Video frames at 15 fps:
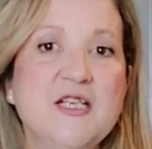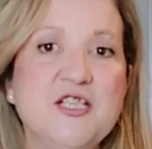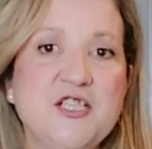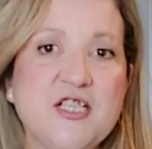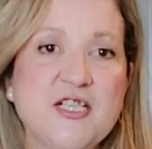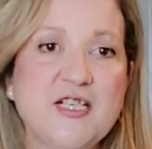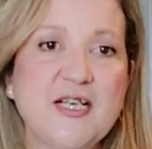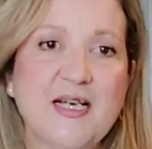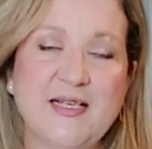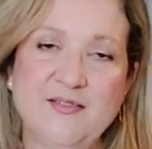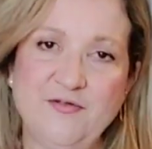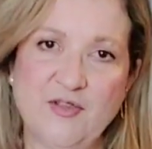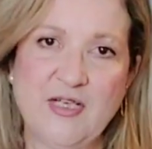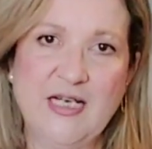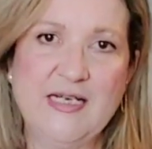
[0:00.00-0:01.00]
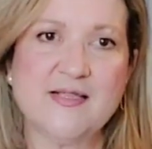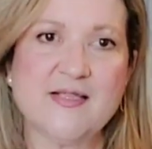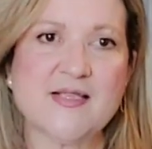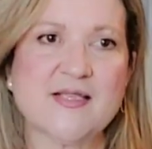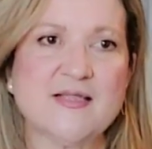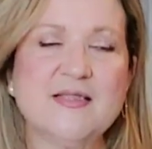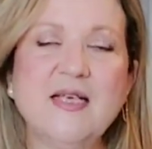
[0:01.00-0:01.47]
She
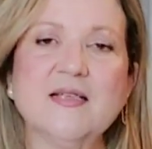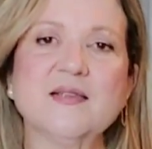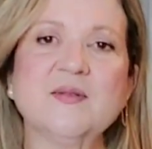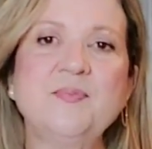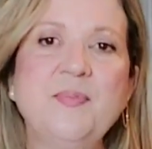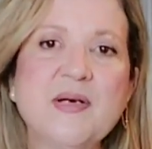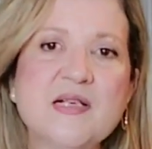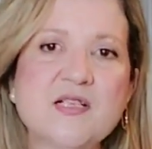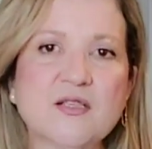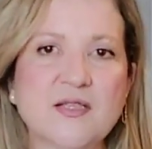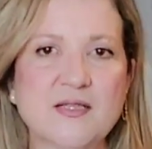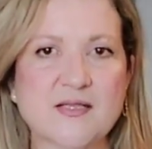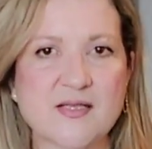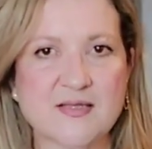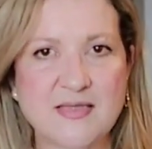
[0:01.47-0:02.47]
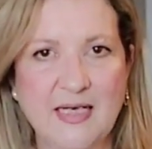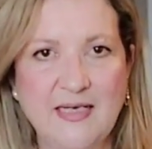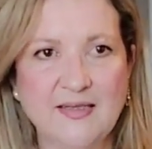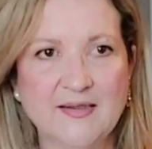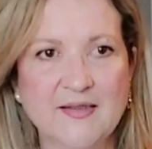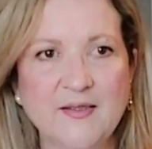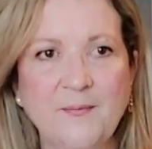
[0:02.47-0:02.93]
advocates that personal
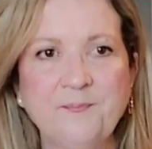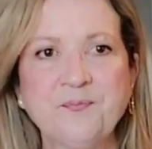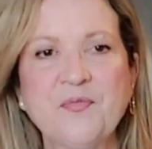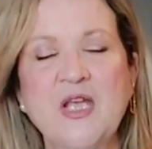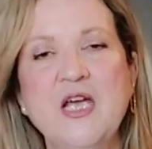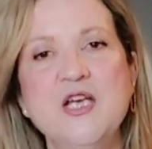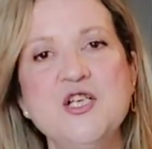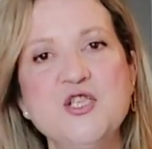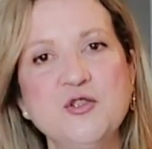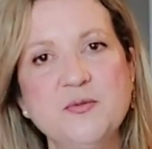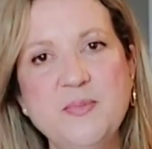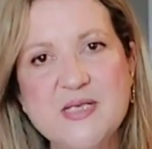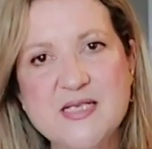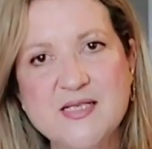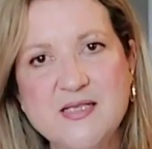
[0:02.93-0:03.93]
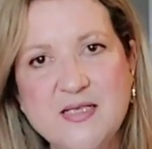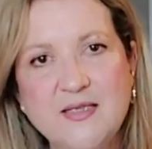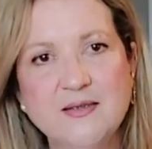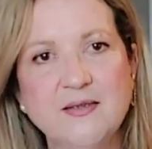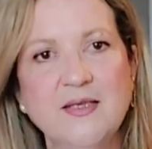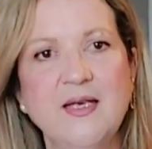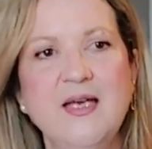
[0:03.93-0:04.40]
style should be
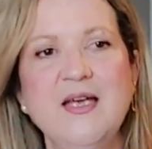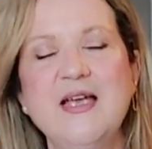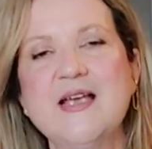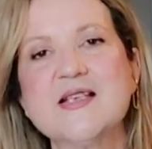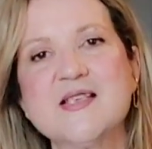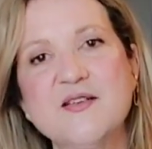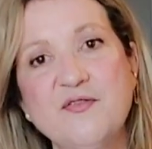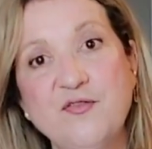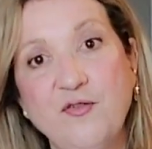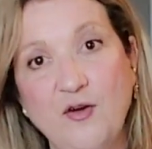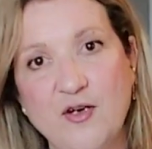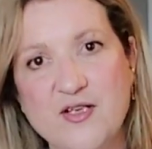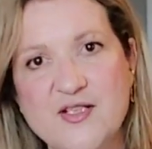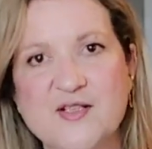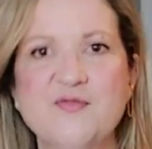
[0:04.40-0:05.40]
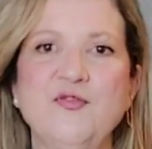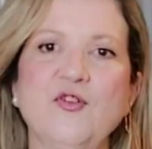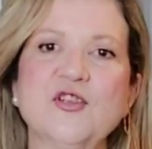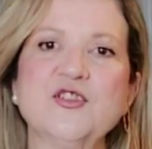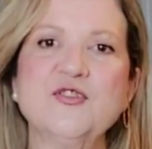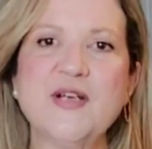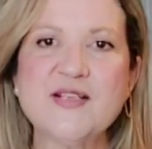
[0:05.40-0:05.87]
seen as a force
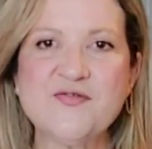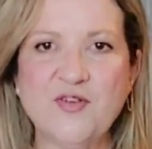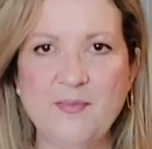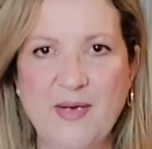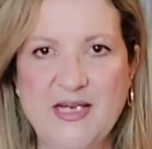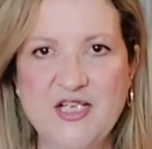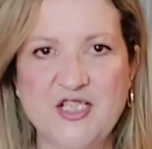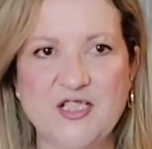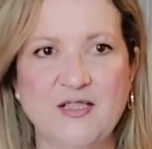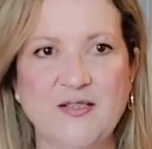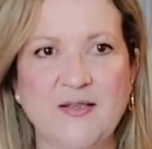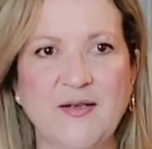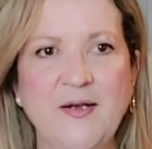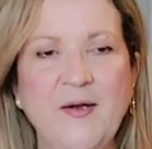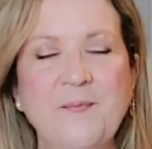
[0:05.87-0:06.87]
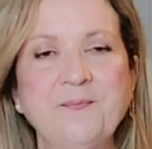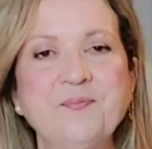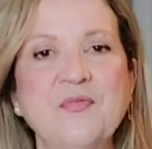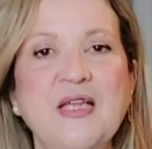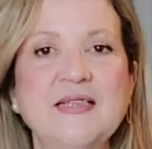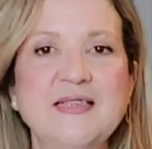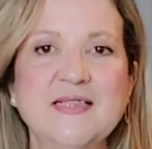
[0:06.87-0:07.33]
for transformation
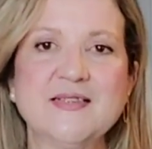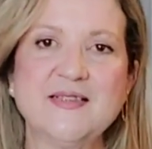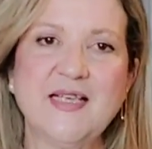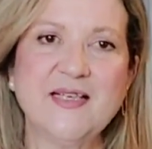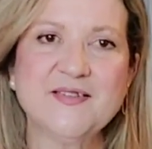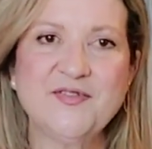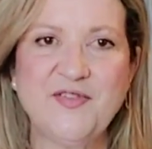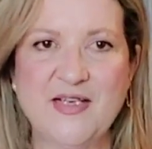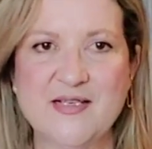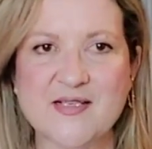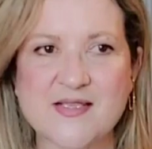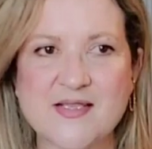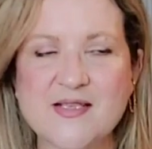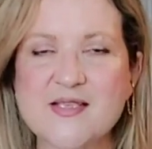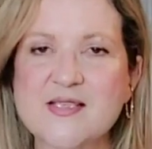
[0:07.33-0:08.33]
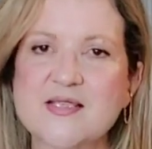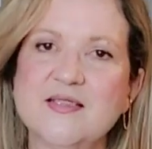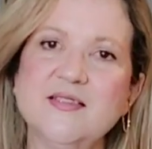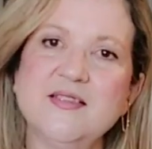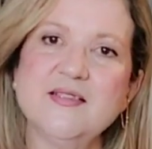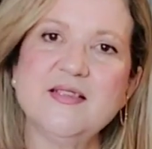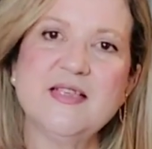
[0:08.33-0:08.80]
that advances
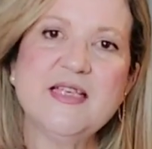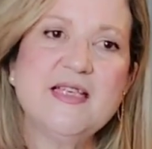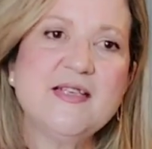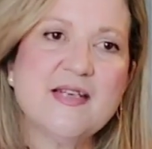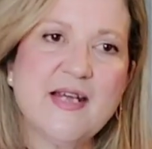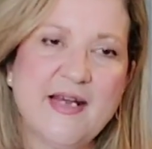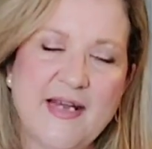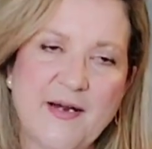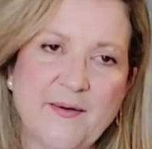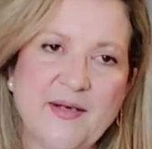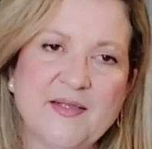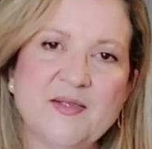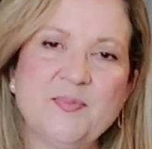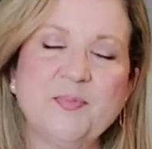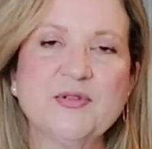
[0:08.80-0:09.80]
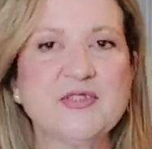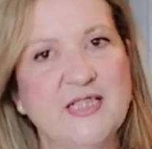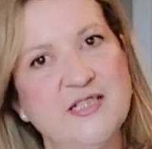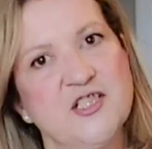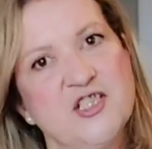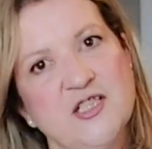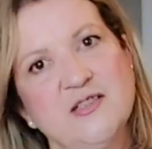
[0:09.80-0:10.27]
the inherent
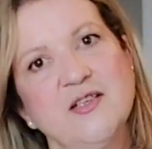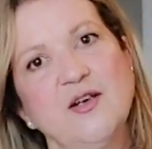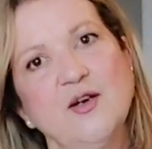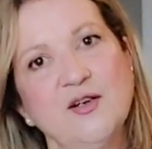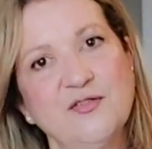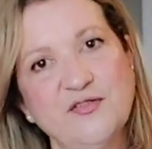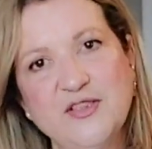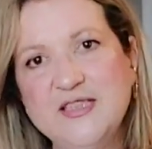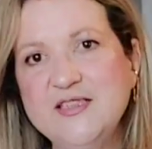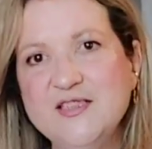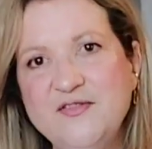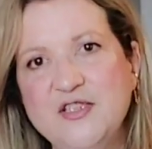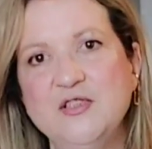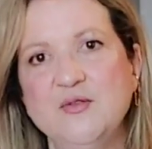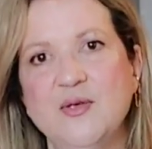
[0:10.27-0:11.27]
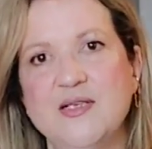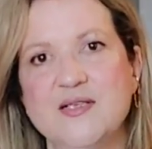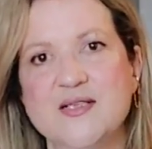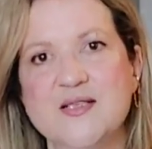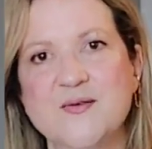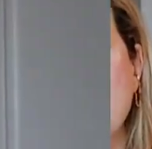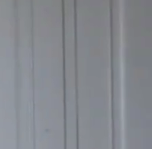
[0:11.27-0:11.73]
potential of
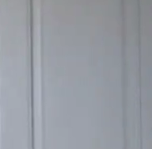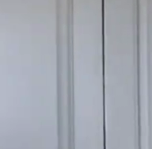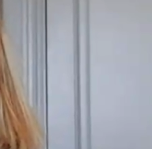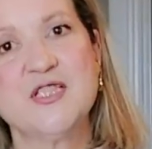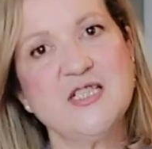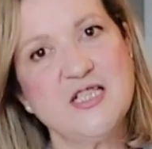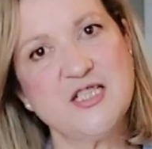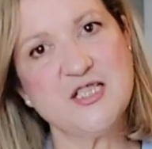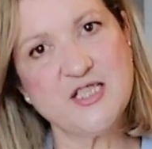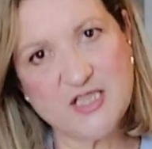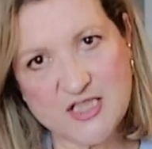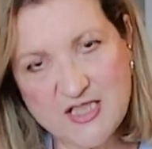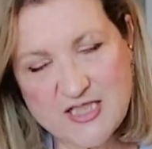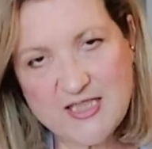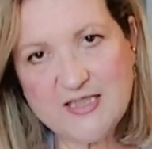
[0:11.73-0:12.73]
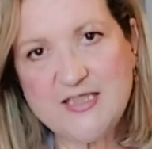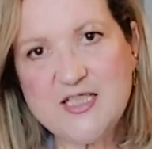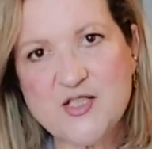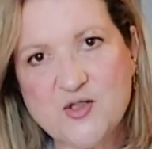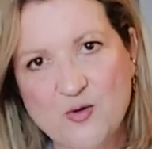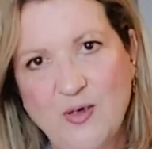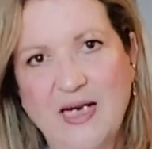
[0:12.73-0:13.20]
individuals. So she
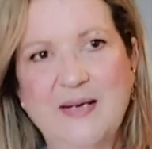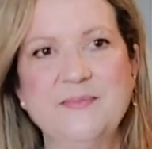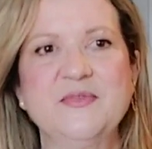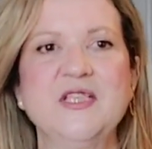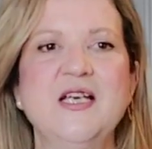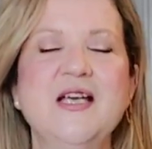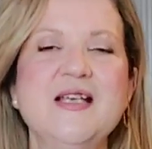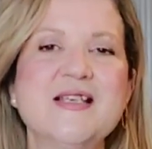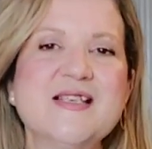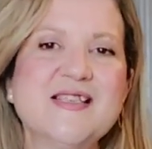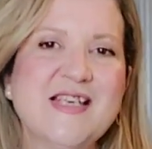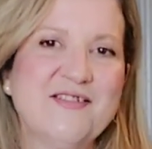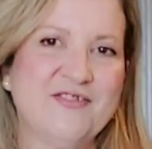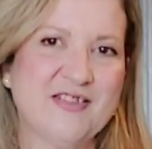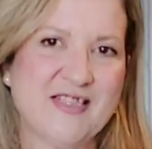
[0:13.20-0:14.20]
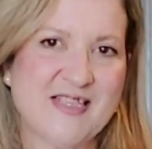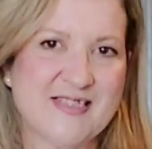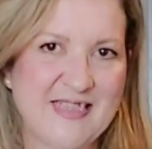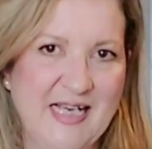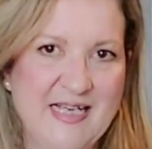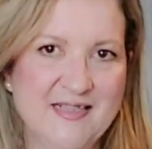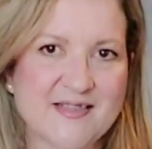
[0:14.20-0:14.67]
described 7
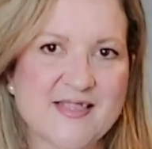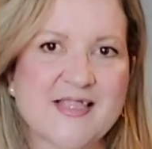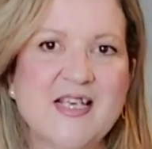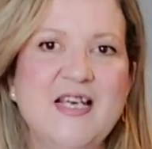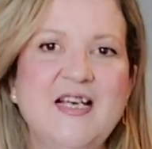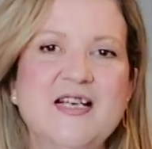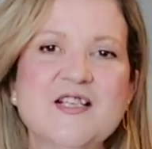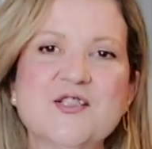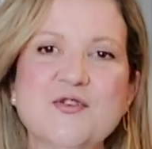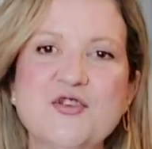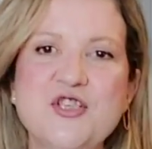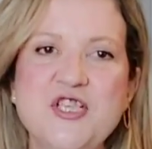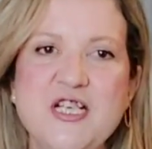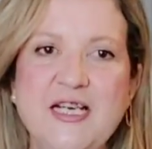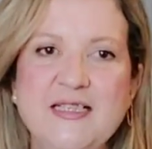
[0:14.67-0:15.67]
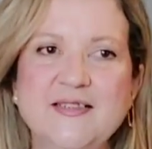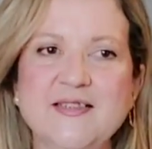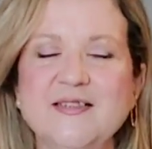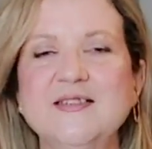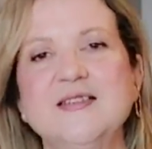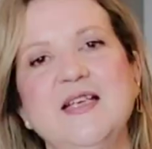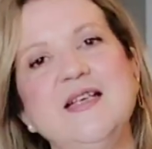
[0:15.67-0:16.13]
styles
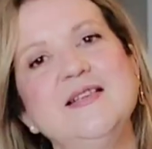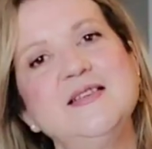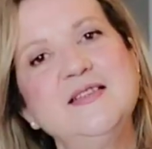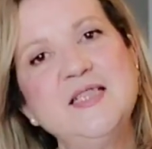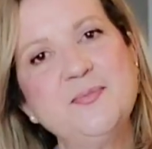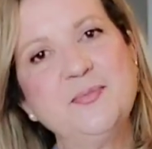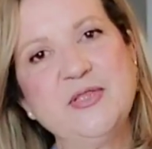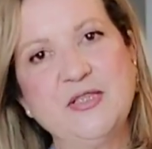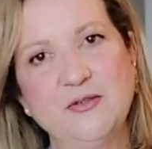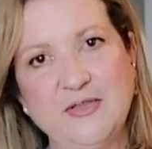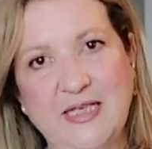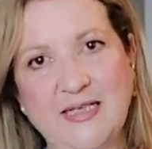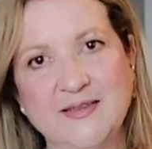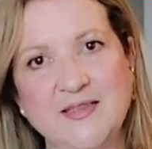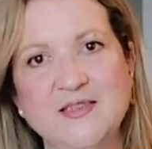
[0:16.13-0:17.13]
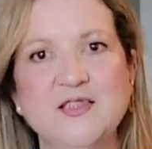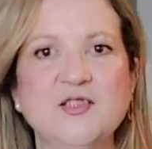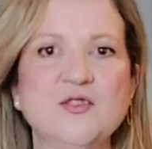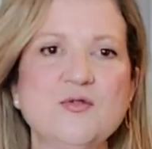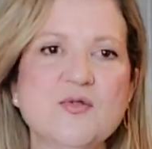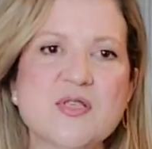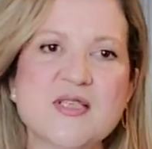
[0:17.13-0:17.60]
associated and deeply connected
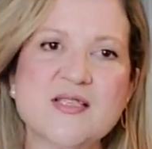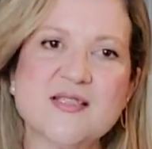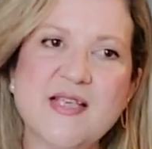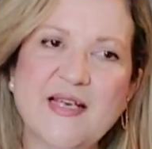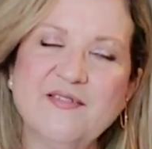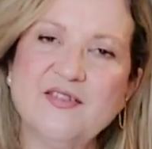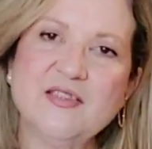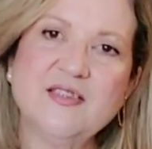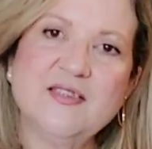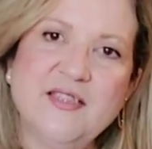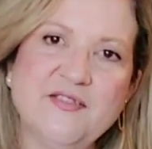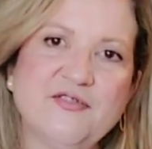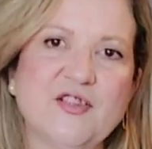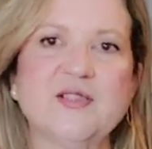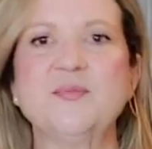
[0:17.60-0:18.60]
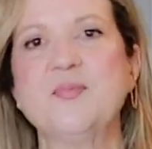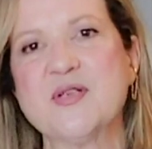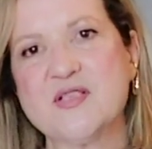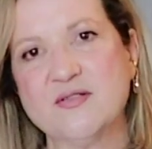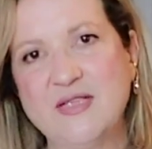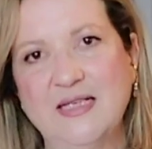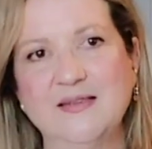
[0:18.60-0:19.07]
to 7 different
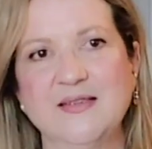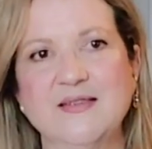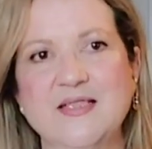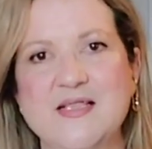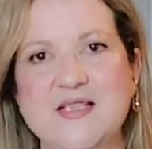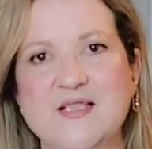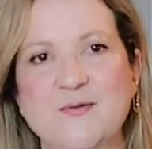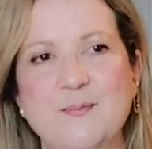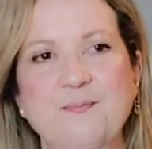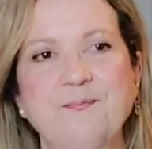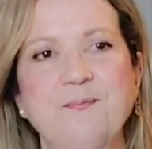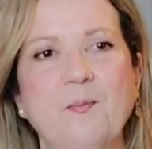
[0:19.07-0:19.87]
personalities.